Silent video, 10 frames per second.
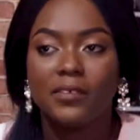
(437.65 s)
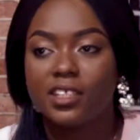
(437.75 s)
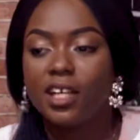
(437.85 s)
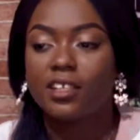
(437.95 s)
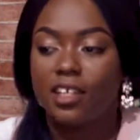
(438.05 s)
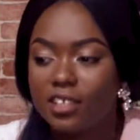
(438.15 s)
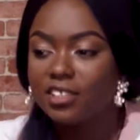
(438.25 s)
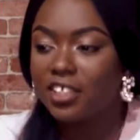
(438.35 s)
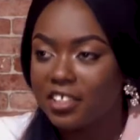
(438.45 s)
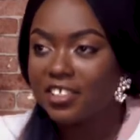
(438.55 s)
Dated
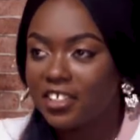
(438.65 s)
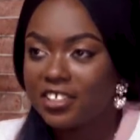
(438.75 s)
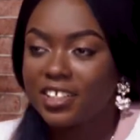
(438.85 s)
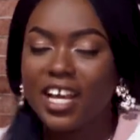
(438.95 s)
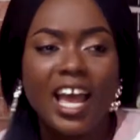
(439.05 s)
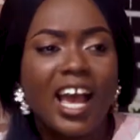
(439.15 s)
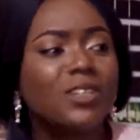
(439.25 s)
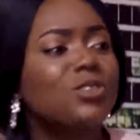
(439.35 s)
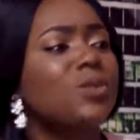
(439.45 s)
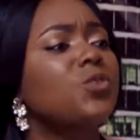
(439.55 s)
this.
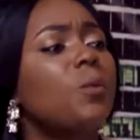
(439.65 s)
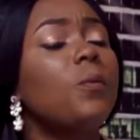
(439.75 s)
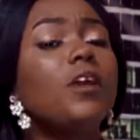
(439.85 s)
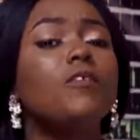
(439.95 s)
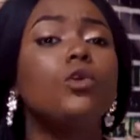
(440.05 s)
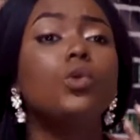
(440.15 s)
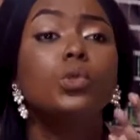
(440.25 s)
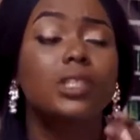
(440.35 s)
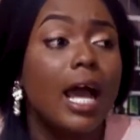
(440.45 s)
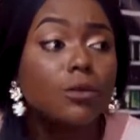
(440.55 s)
And some people even
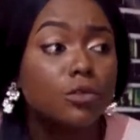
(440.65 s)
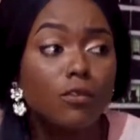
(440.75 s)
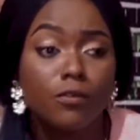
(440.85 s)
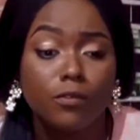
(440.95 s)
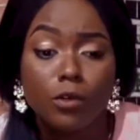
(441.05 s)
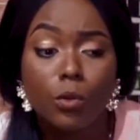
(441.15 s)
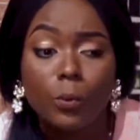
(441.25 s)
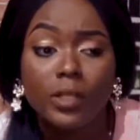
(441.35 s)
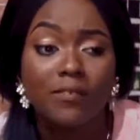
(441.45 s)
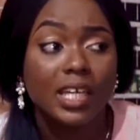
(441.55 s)
lose count of
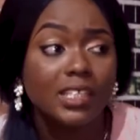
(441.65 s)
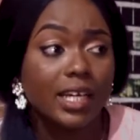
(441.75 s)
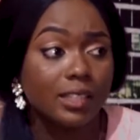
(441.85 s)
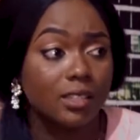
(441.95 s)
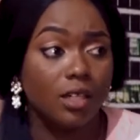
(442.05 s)
whom they've dated.